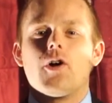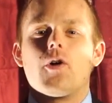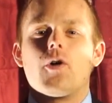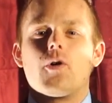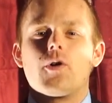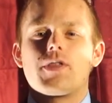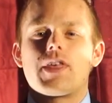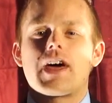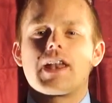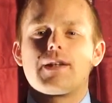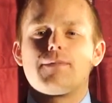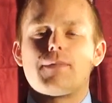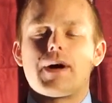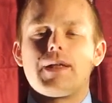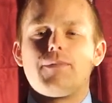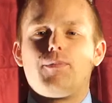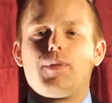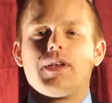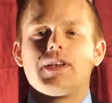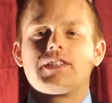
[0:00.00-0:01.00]
or that it
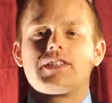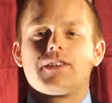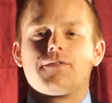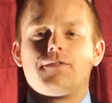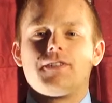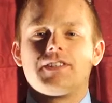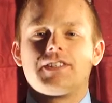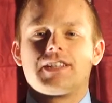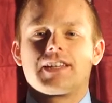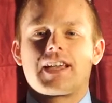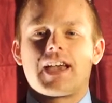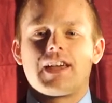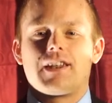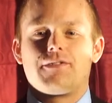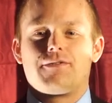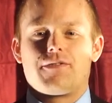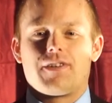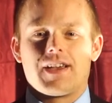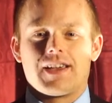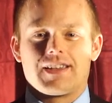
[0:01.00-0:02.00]
might be a
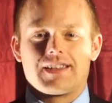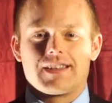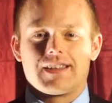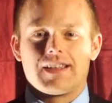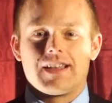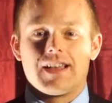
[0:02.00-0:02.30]
sophisticated fake.